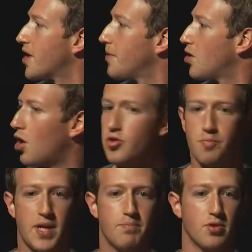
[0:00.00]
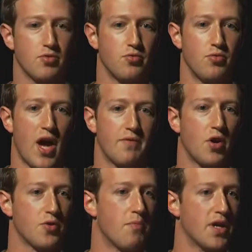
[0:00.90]
I mean, all the people who have
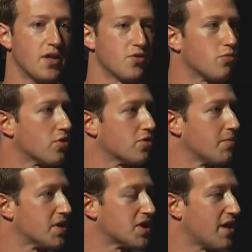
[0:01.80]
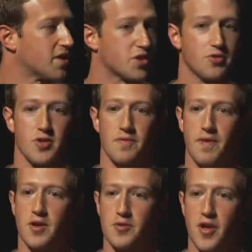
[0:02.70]
all the money in the world, I mean, it's not necessarily a
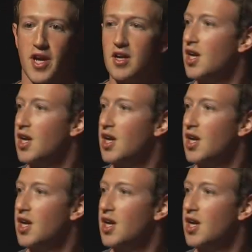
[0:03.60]
fair thing,